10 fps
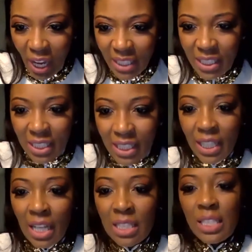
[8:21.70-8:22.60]
I see
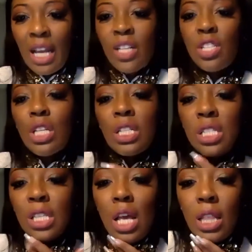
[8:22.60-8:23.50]
Los
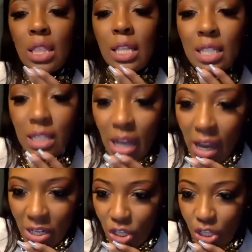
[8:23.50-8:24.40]
Angeles,
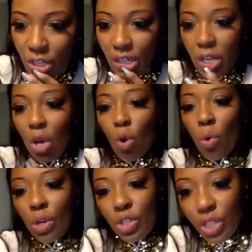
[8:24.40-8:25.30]
Latasha,
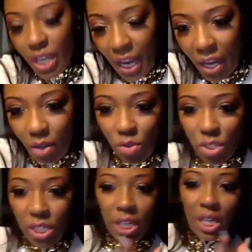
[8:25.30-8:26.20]
Orange
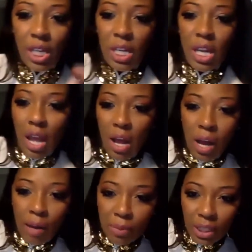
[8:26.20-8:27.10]
County.
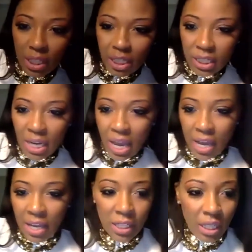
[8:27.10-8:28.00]
I'm looking
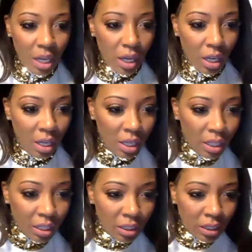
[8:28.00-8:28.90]
at
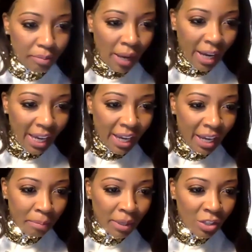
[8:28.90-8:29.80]
uh,
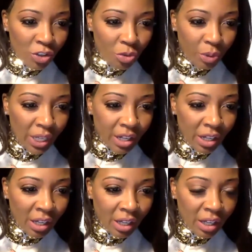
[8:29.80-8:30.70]
Miami,
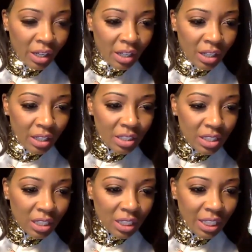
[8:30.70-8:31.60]
Drika,
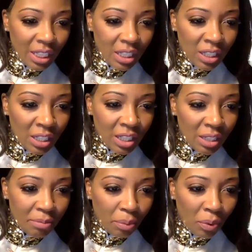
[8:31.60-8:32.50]
Selena
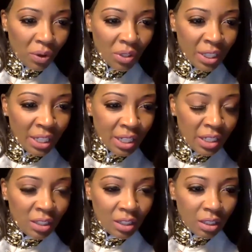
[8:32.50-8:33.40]
in
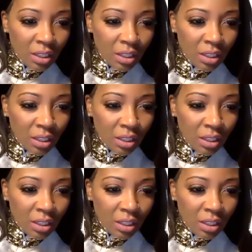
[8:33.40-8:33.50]
Portland.